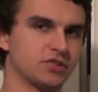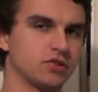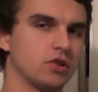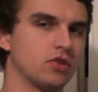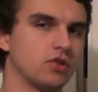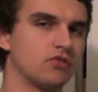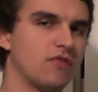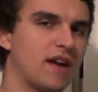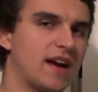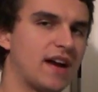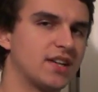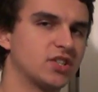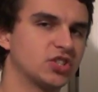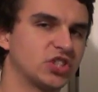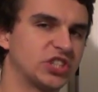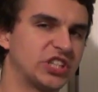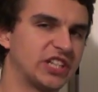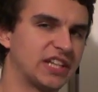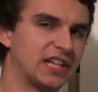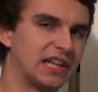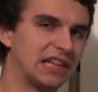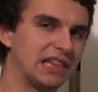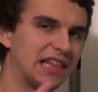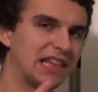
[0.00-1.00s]
are arranged
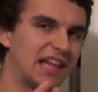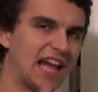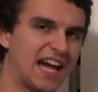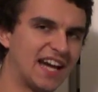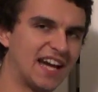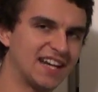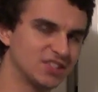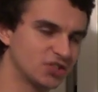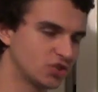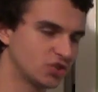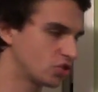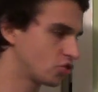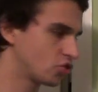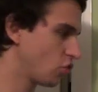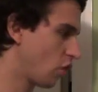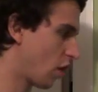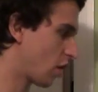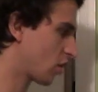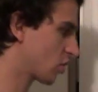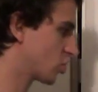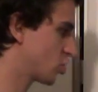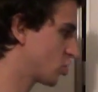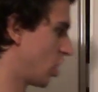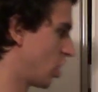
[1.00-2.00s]
in a layered
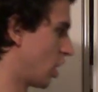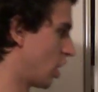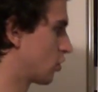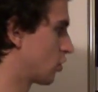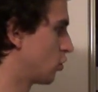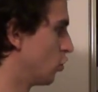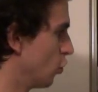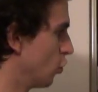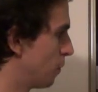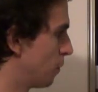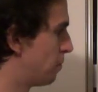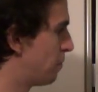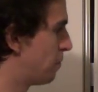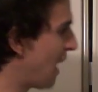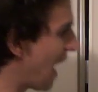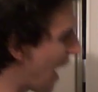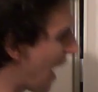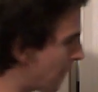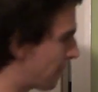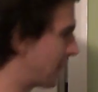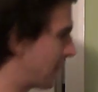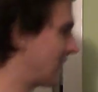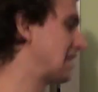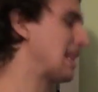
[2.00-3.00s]
structure called
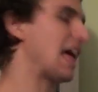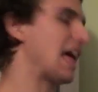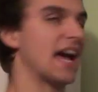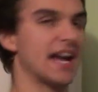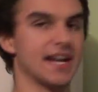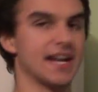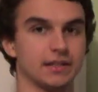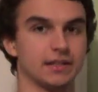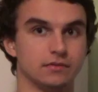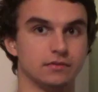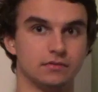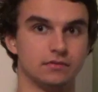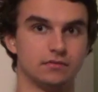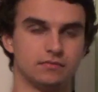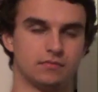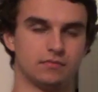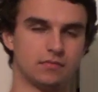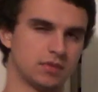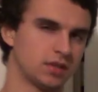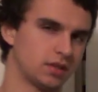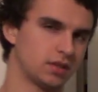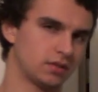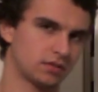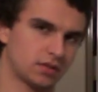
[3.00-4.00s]
papillae.
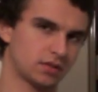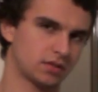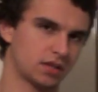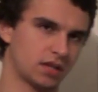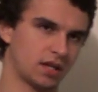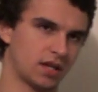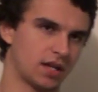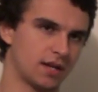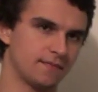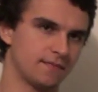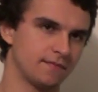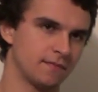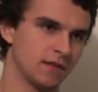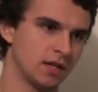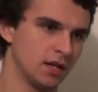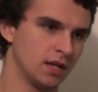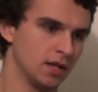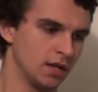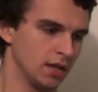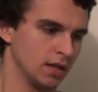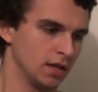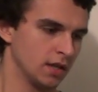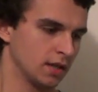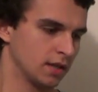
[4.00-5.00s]
Okay.
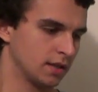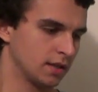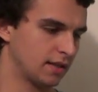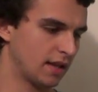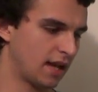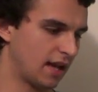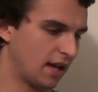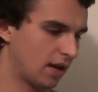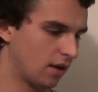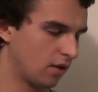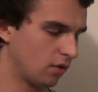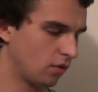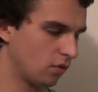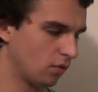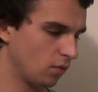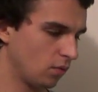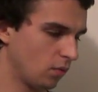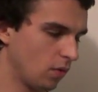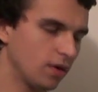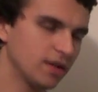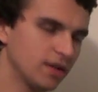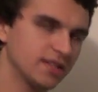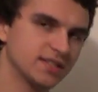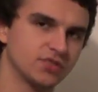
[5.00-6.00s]
Now,
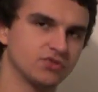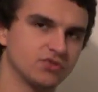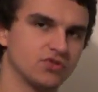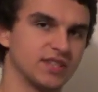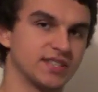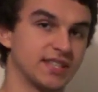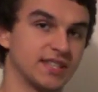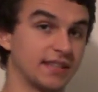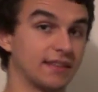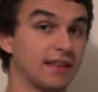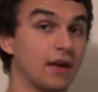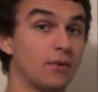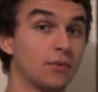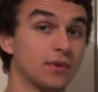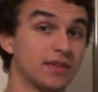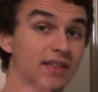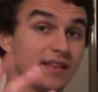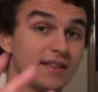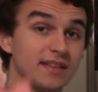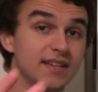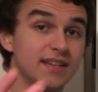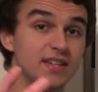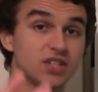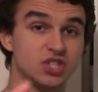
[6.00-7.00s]
what is interesting, that
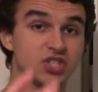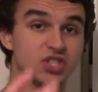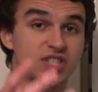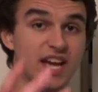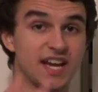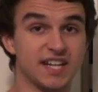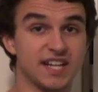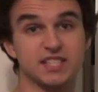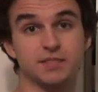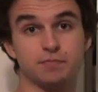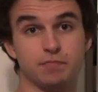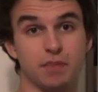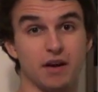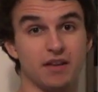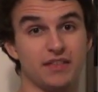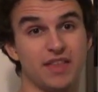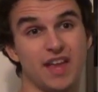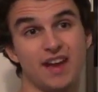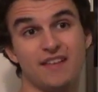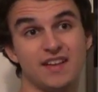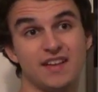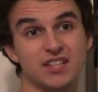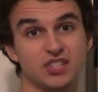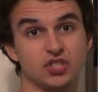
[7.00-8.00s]
within each taste bud,
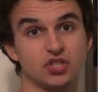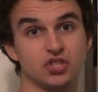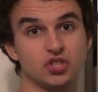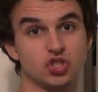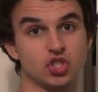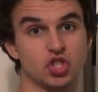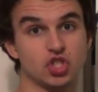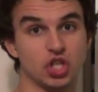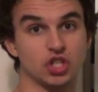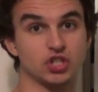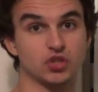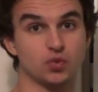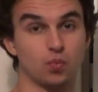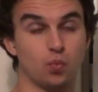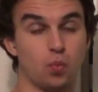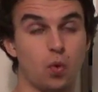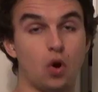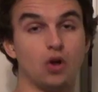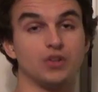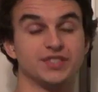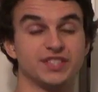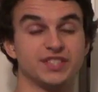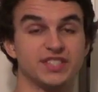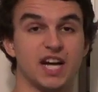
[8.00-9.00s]
there isn't just
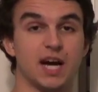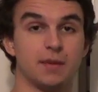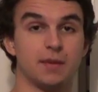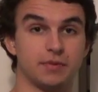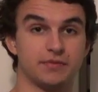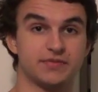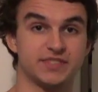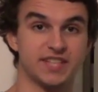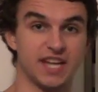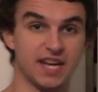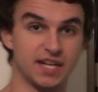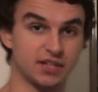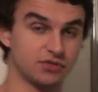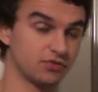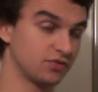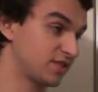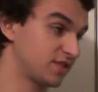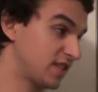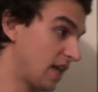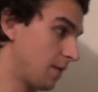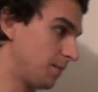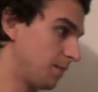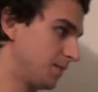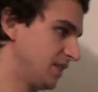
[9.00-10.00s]
one type of taste
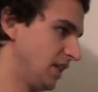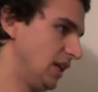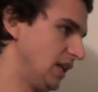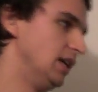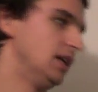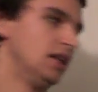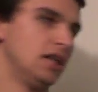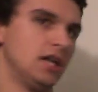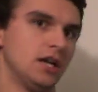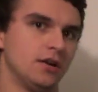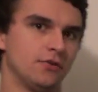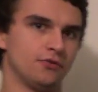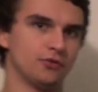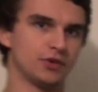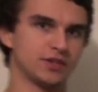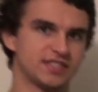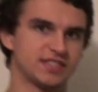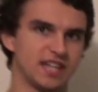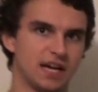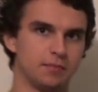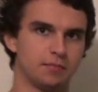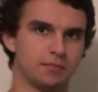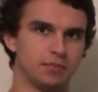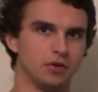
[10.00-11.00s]
receptor. For
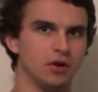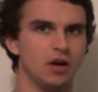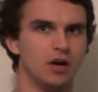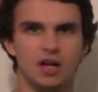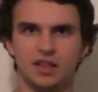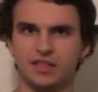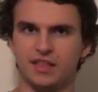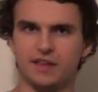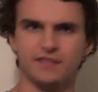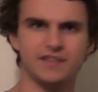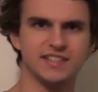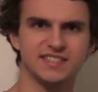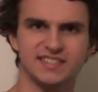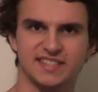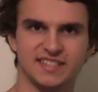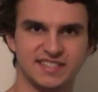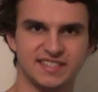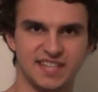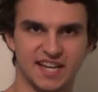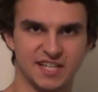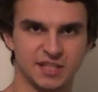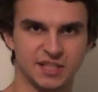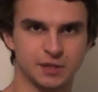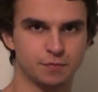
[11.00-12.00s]
example, there isn't a
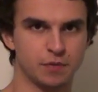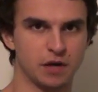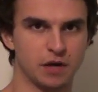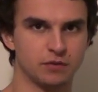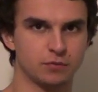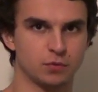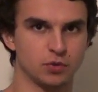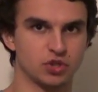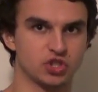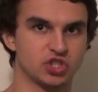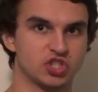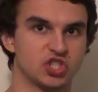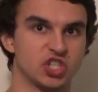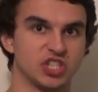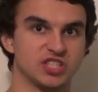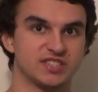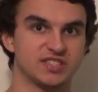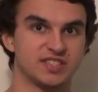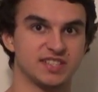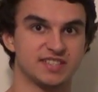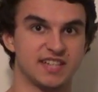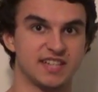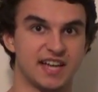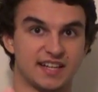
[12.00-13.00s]
taste bud which just
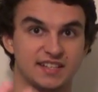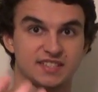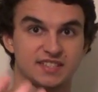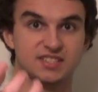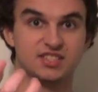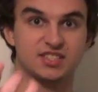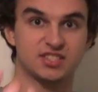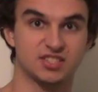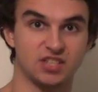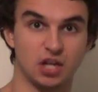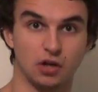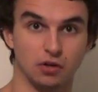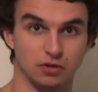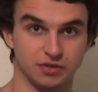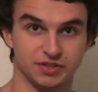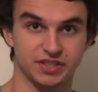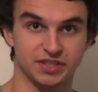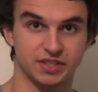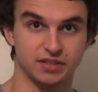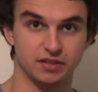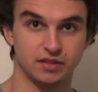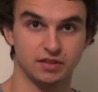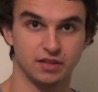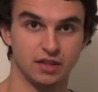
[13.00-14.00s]
detects
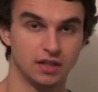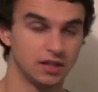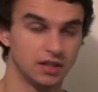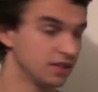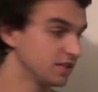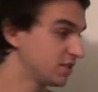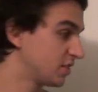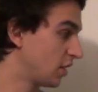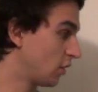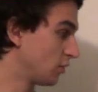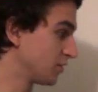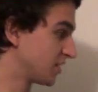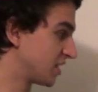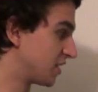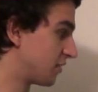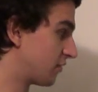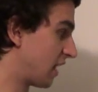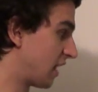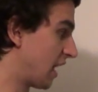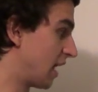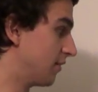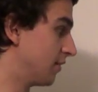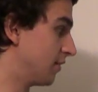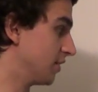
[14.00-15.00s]
salt, salty
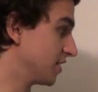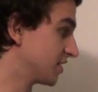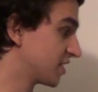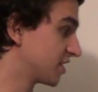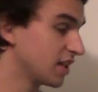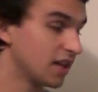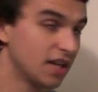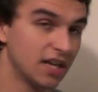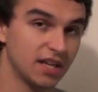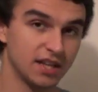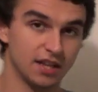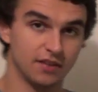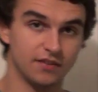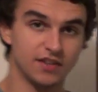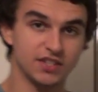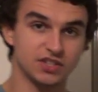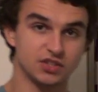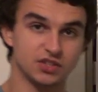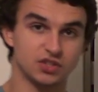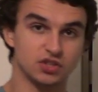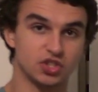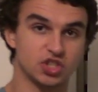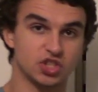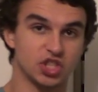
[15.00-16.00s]
flavours. There
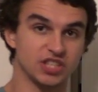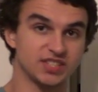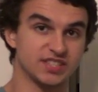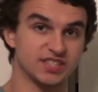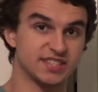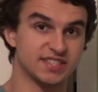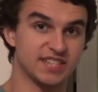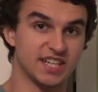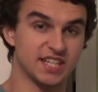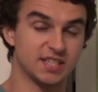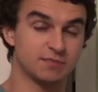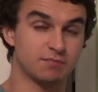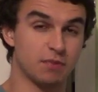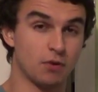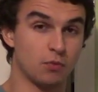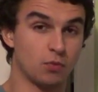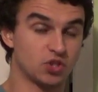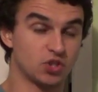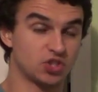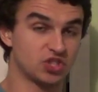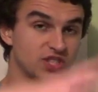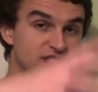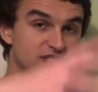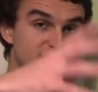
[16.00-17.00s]
isn't just a taste bud
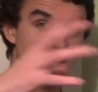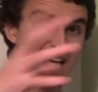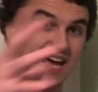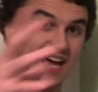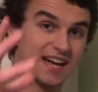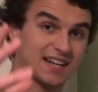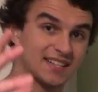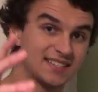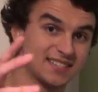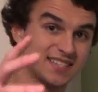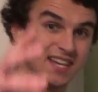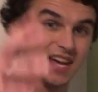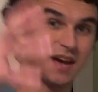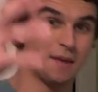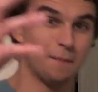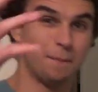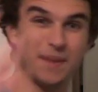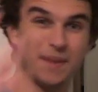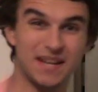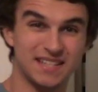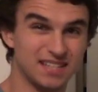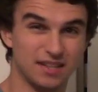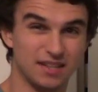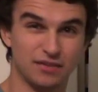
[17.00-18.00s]
which detects
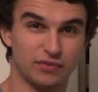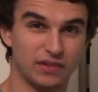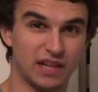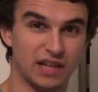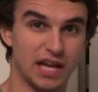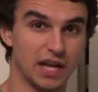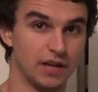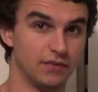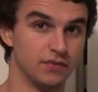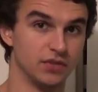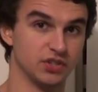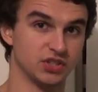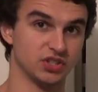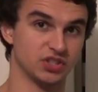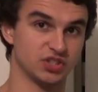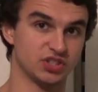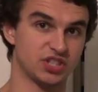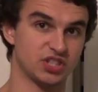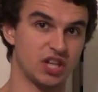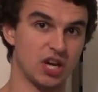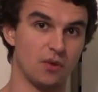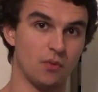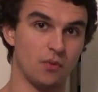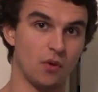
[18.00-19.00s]
bitter flavours, and
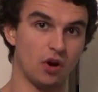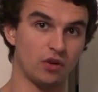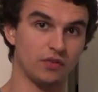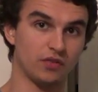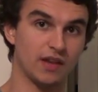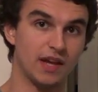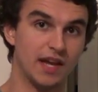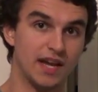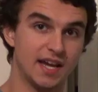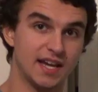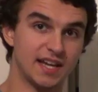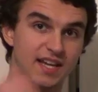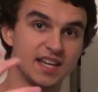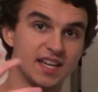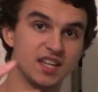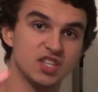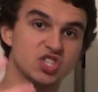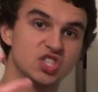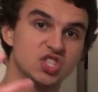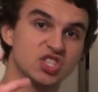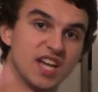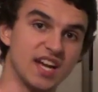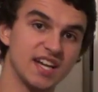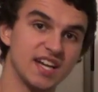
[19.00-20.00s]
so on.
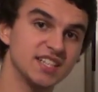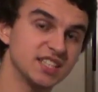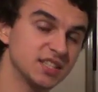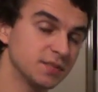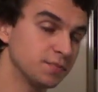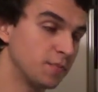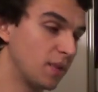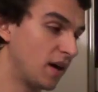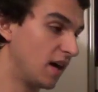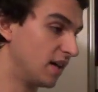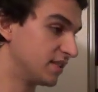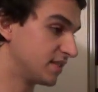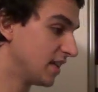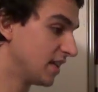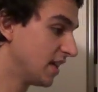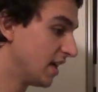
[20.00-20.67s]
Each taste bud